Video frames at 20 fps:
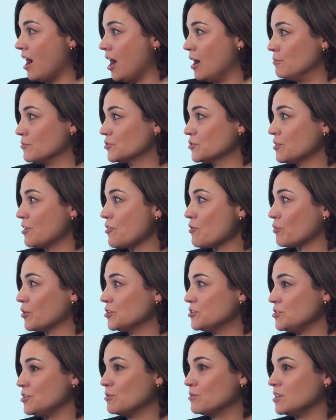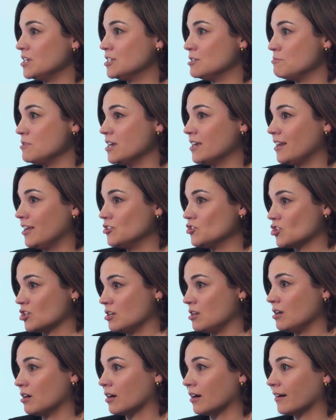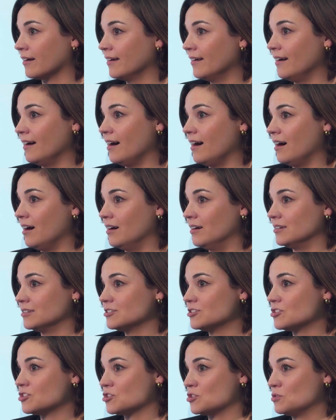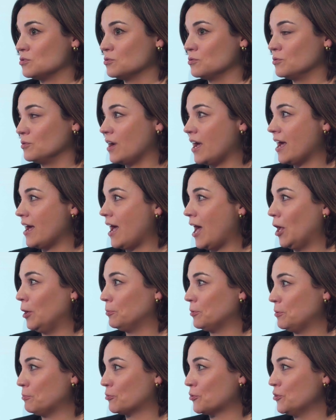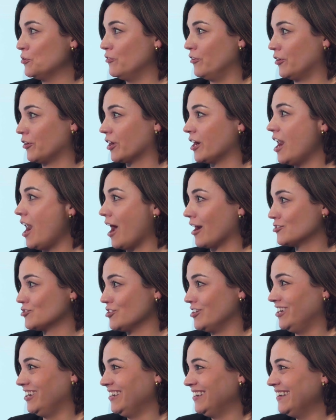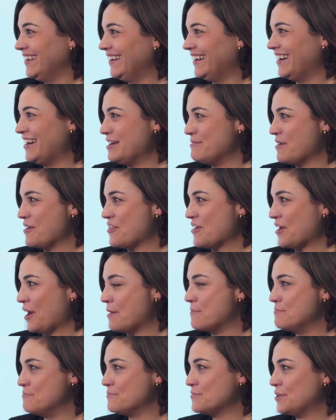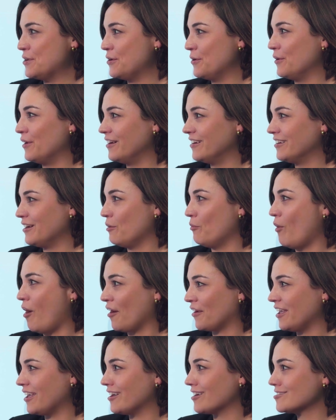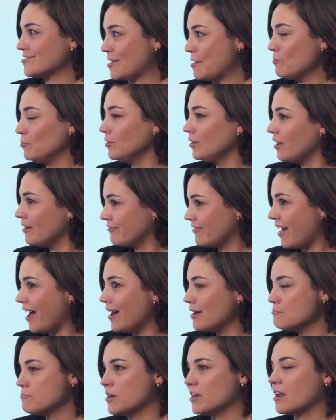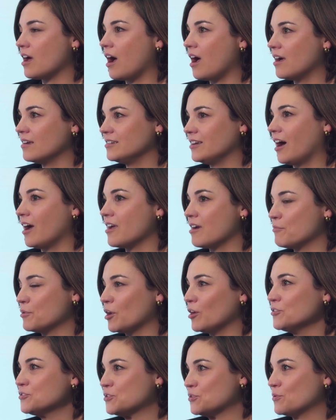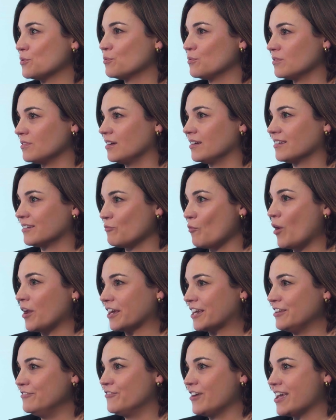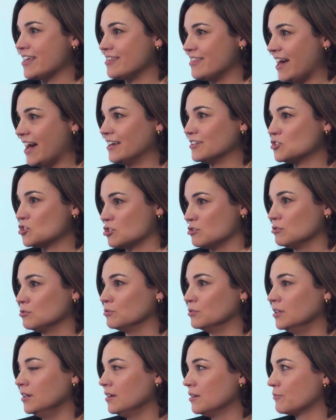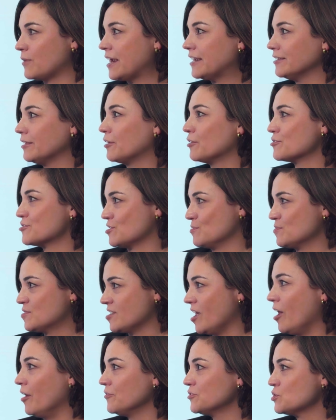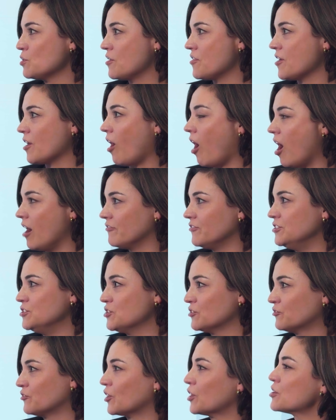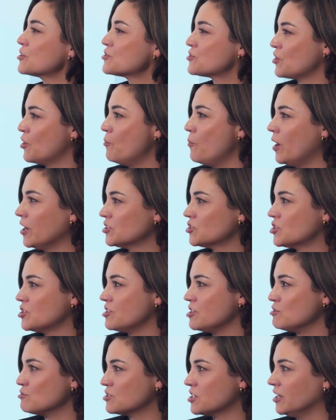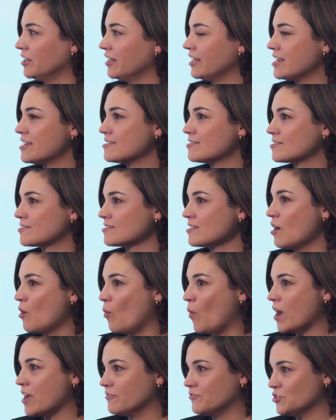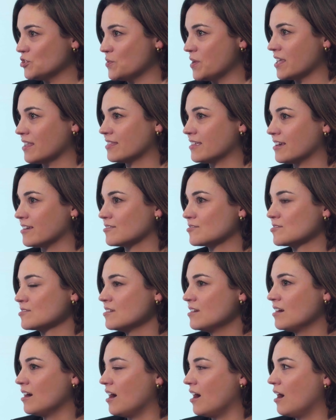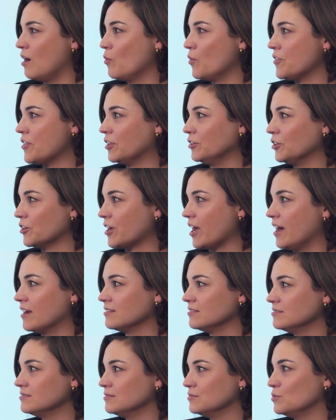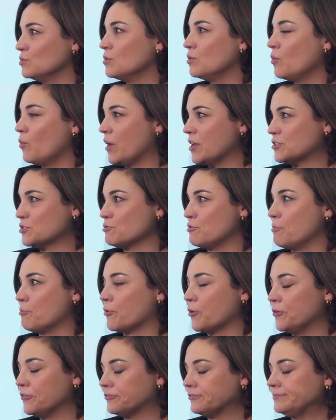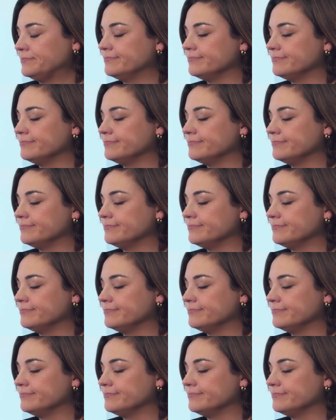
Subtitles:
So in other words, you don't need to be an engineer to help improve interconnection. I think I'm, a walking example of that, but I would also want to convey that to regulators themselves, who I think often defer so much to the utilities' way of doing things when they look at ways to improve.